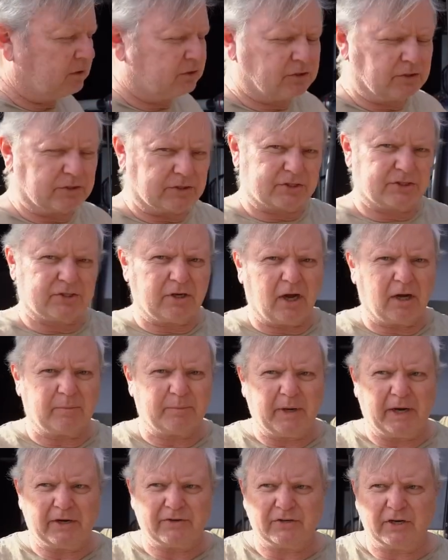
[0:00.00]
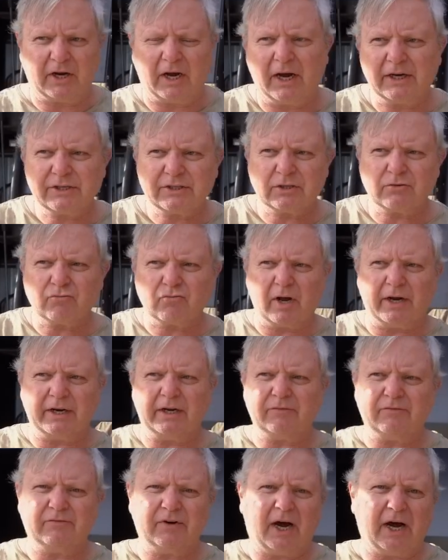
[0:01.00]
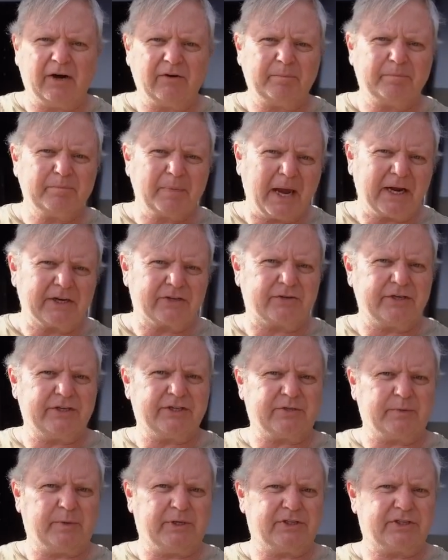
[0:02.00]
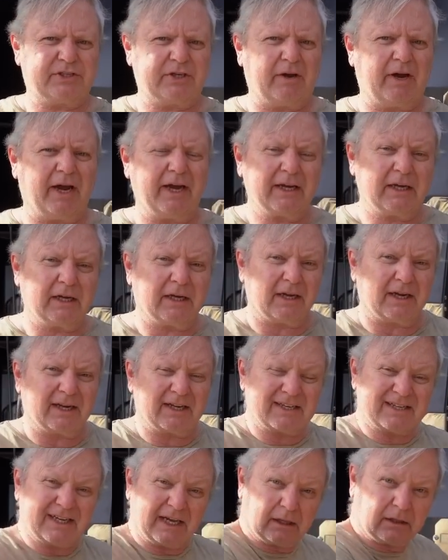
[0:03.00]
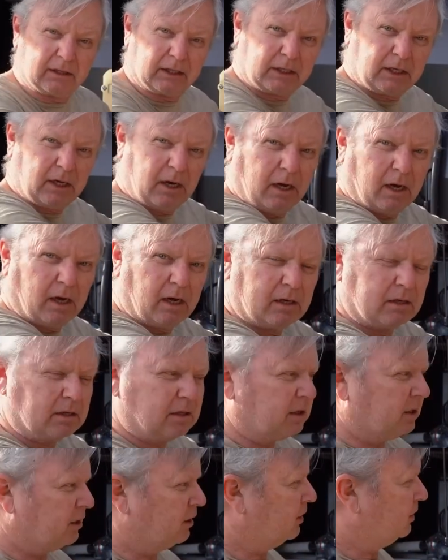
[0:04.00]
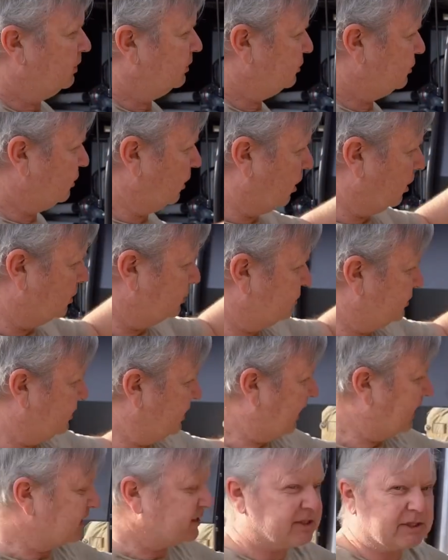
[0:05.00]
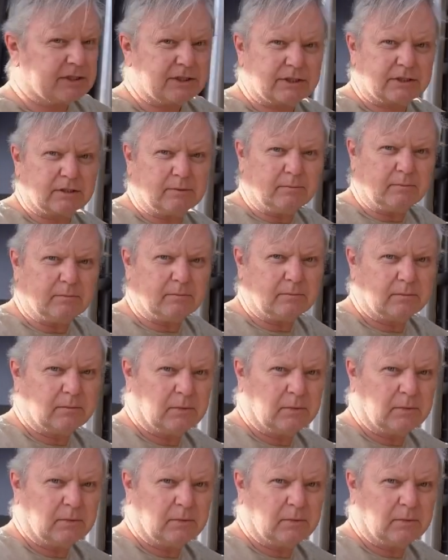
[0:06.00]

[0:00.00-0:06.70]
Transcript: to the start battery, I should run it via a battery switch. So I could tell the car, charge that system